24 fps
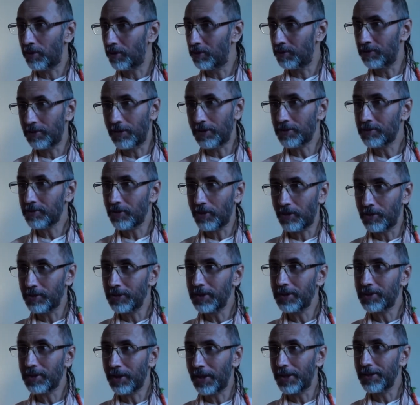or not all
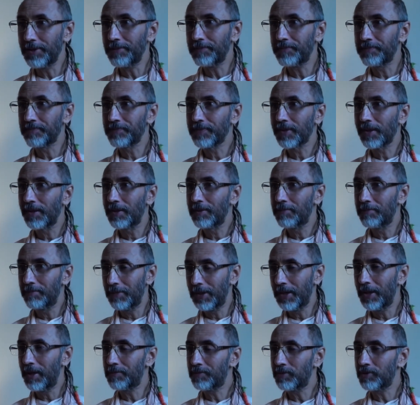the time,
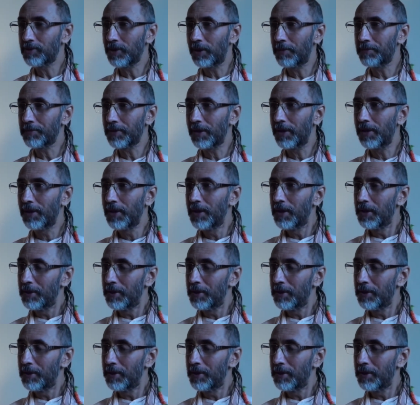may have to sometimes.